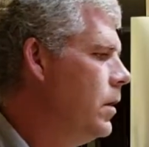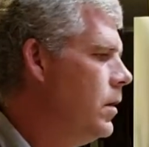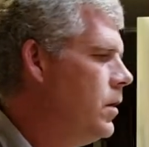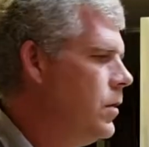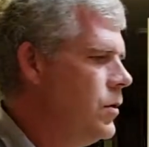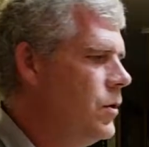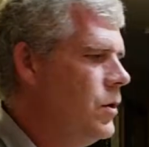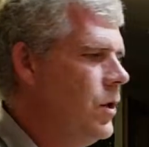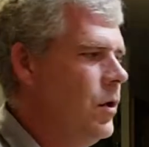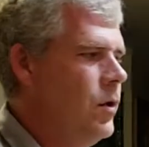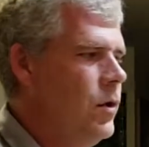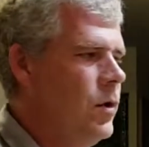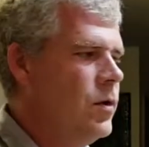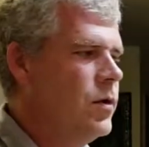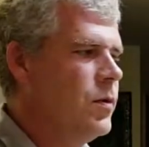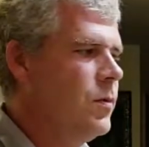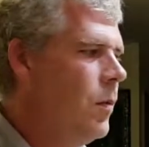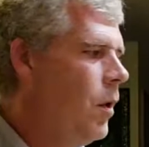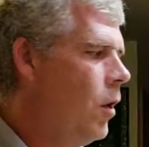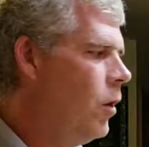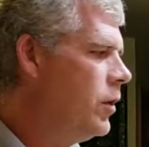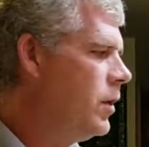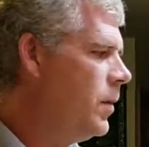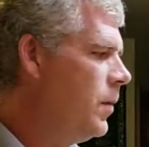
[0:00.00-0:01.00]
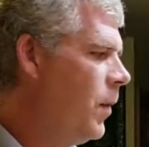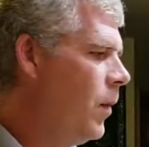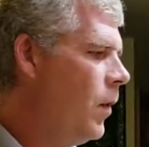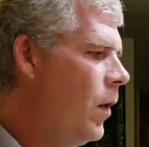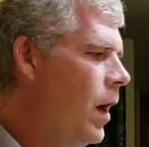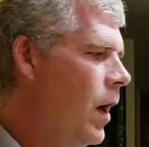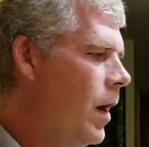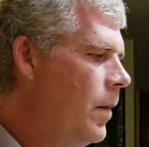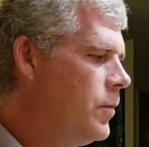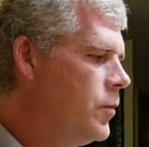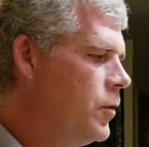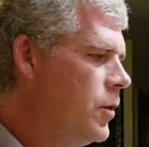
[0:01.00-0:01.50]
So there's multiple
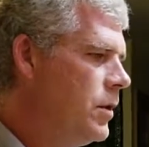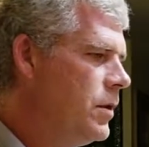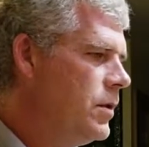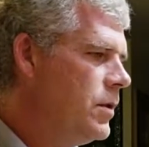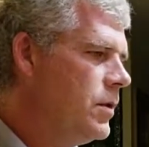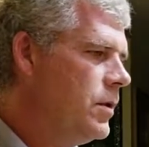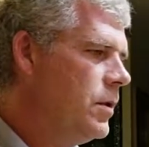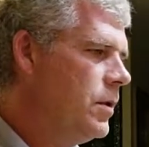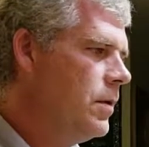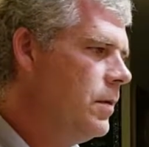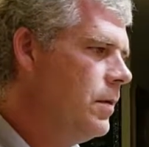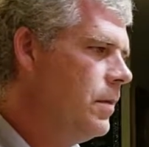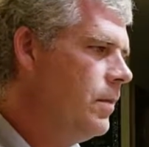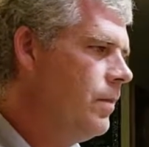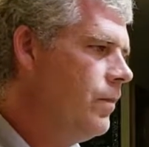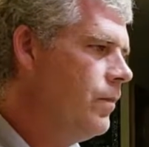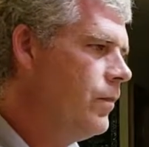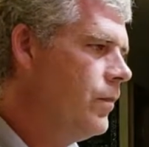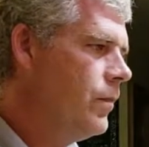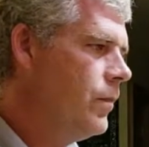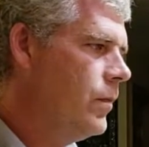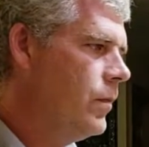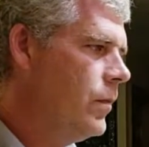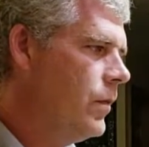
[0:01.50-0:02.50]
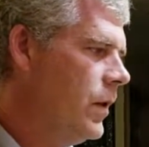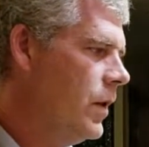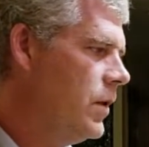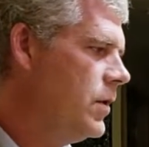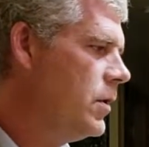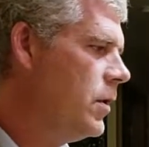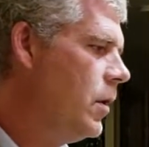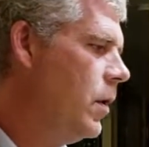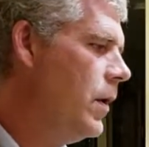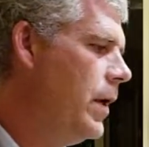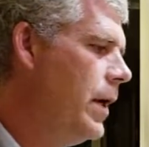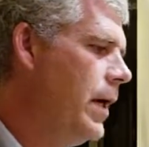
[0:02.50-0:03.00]
options. Let's
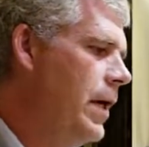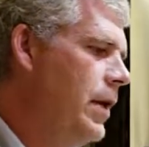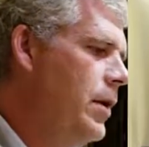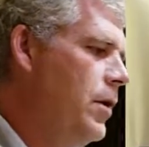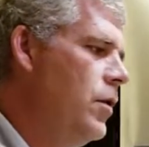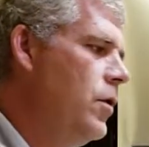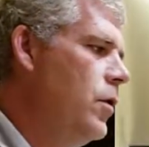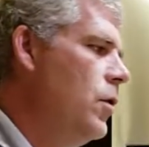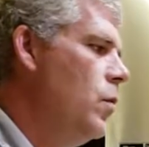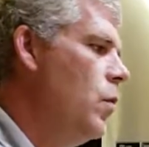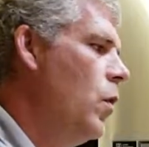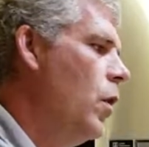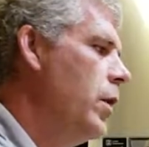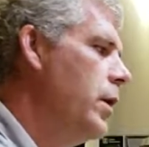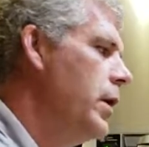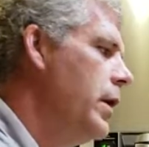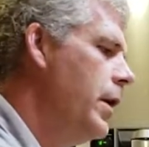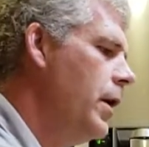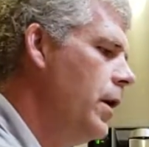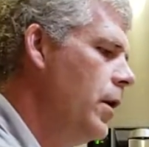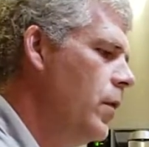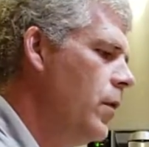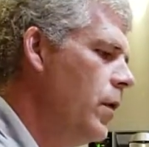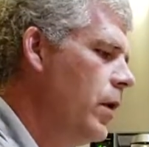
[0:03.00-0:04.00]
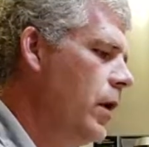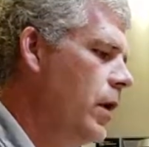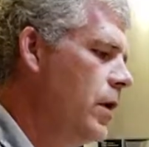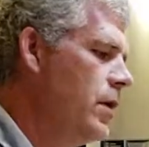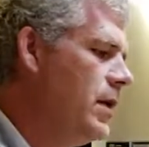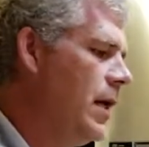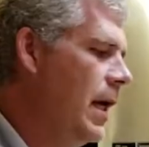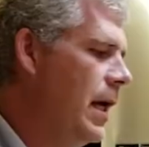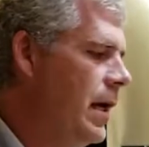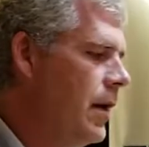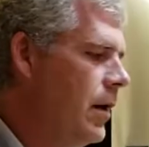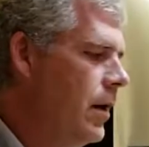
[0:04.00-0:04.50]
go ahead and do one here. We're going to
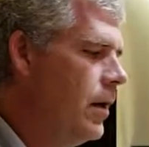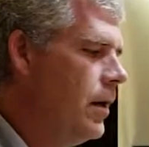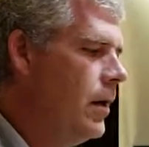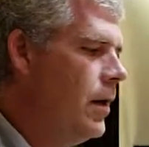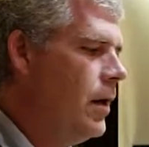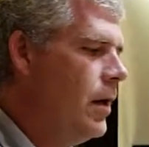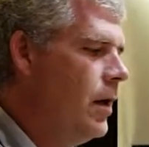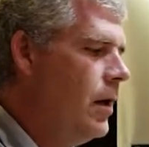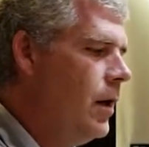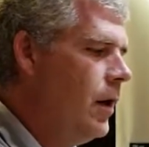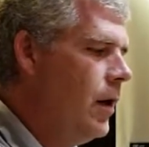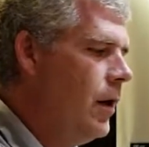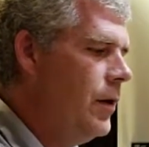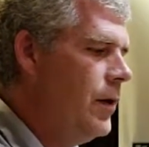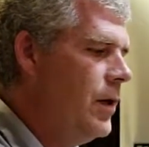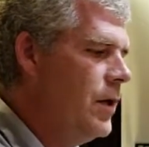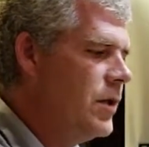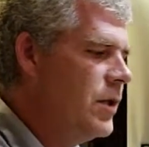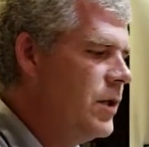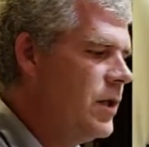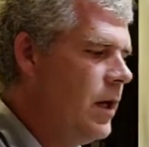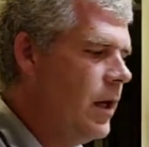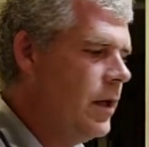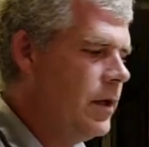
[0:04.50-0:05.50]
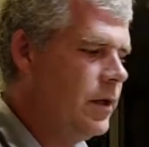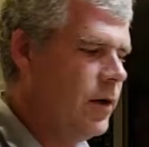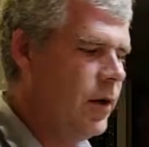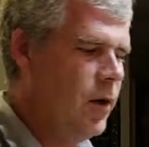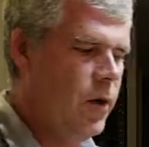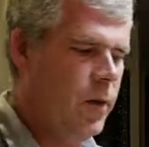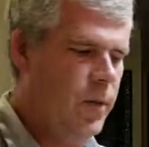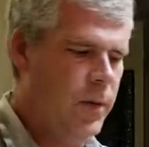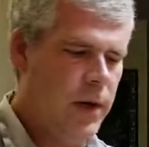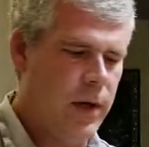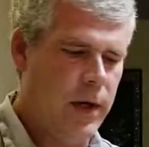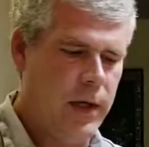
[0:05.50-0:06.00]
take on this cut
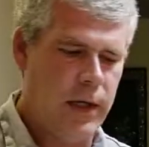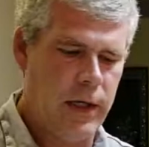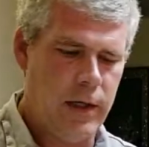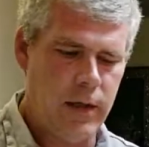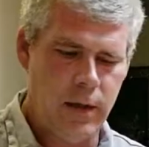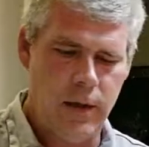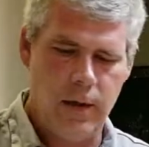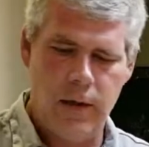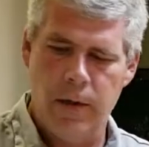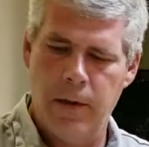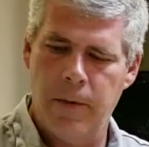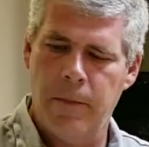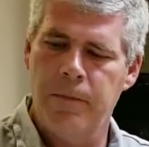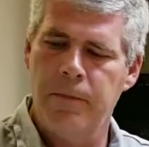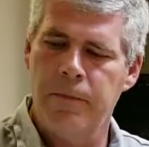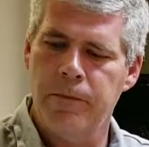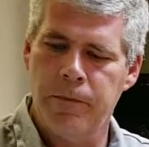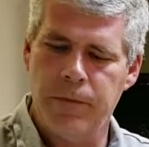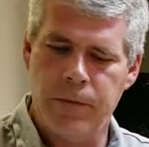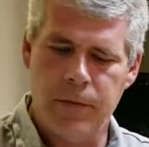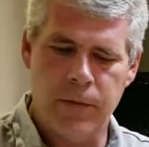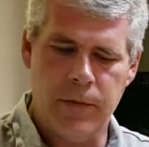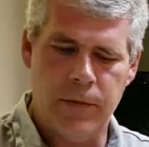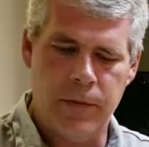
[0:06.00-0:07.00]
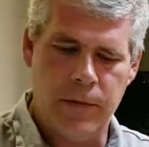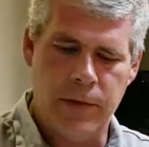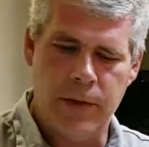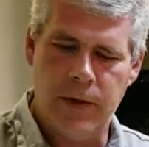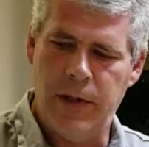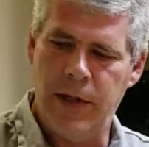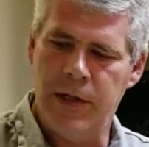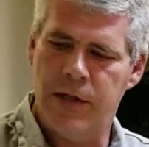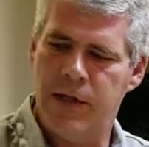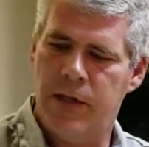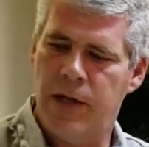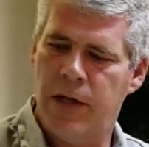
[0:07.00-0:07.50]
comb honey,
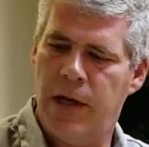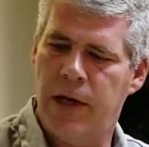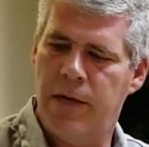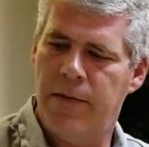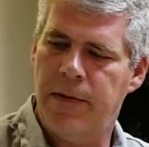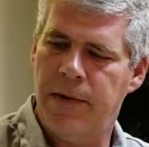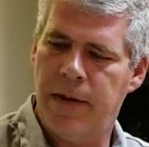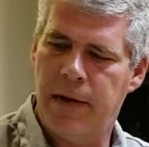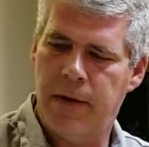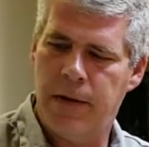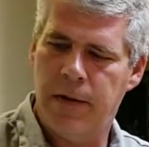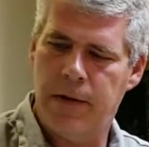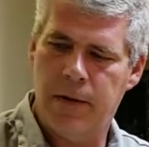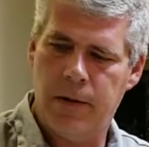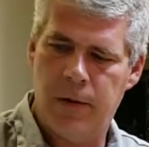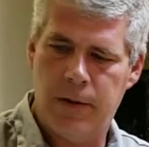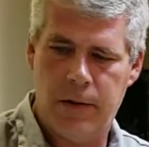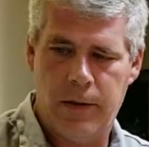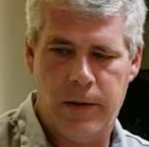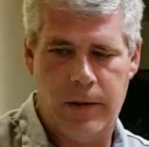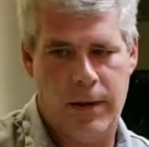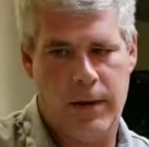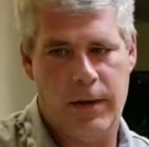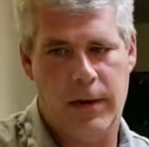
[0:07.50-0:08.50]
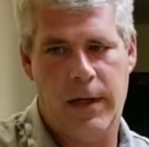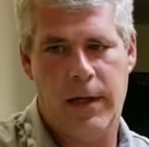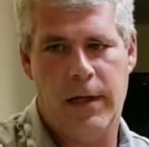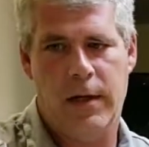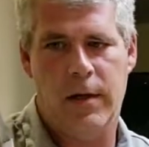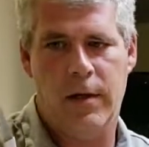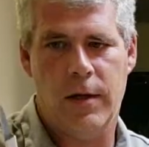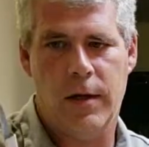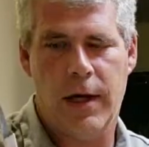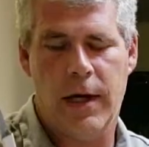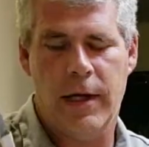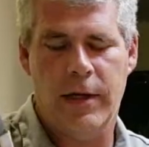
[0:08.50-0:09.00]
this knife here. They're again
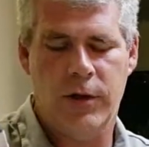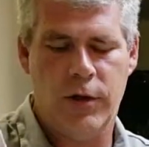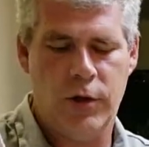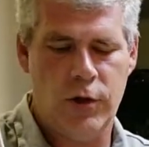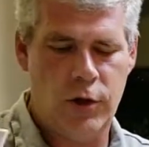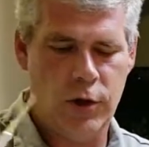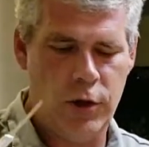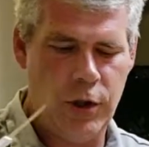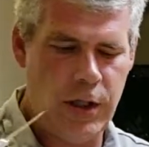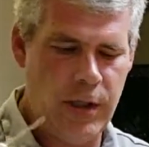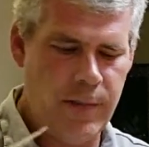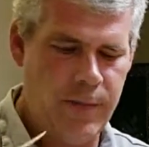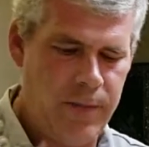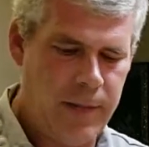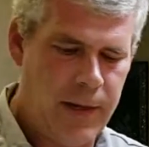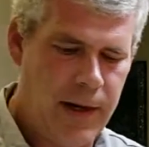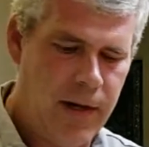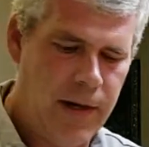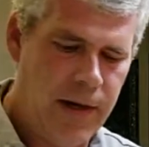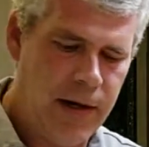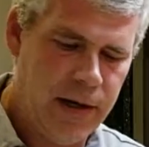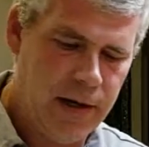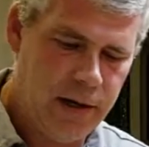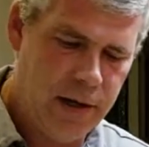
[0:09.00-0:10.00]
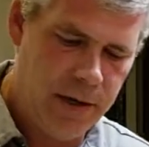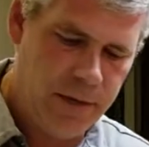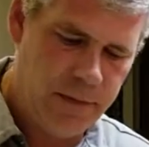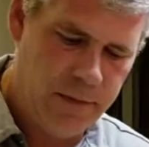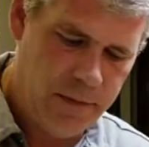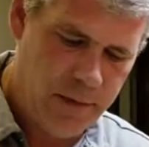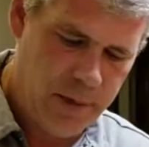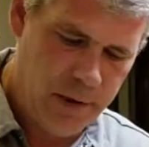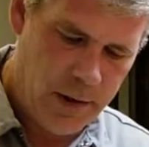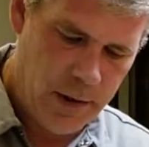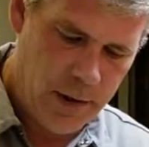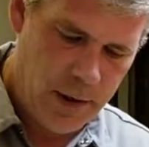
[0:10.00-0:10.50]
a nice cheap paring knife.
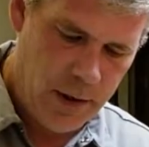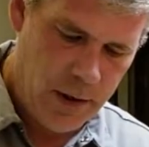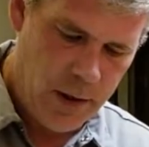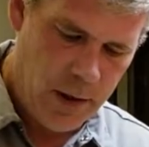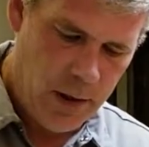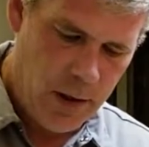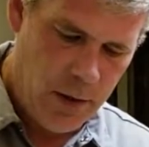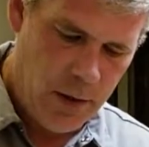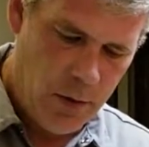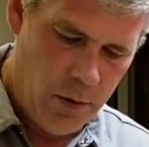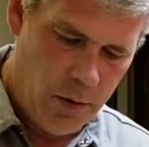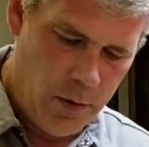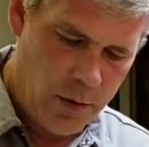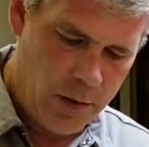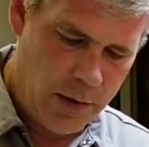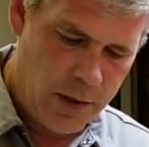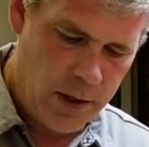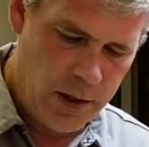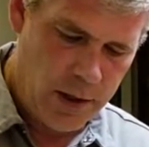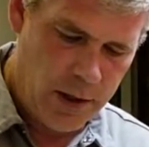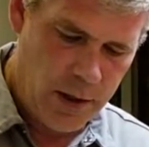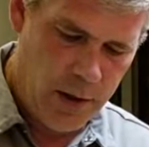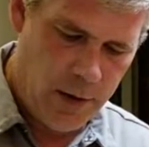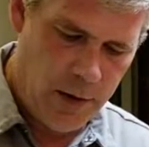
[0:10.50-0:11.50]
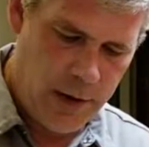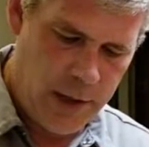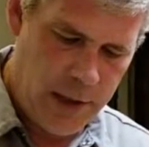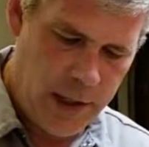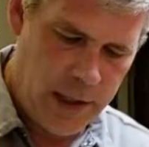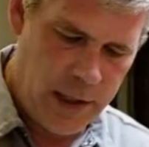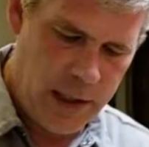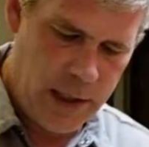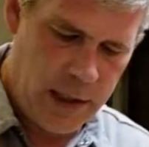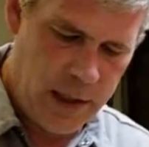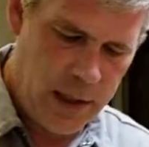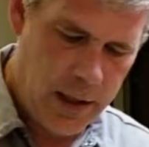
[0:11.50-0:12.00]
We're just going to go ahead
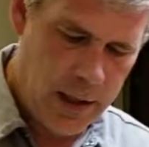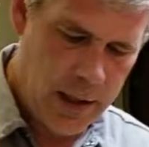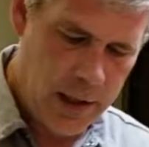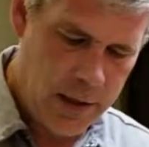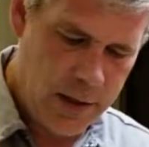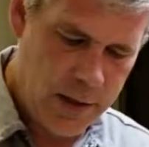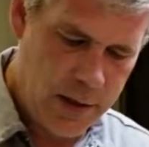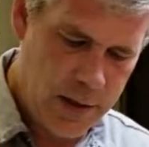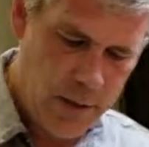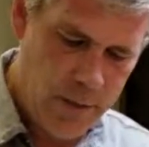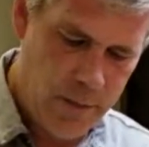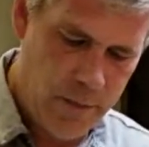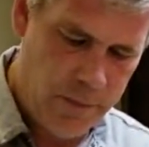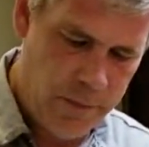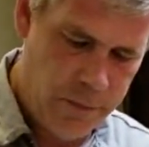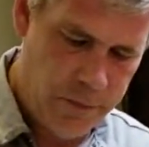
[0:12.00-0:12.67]
and cut us,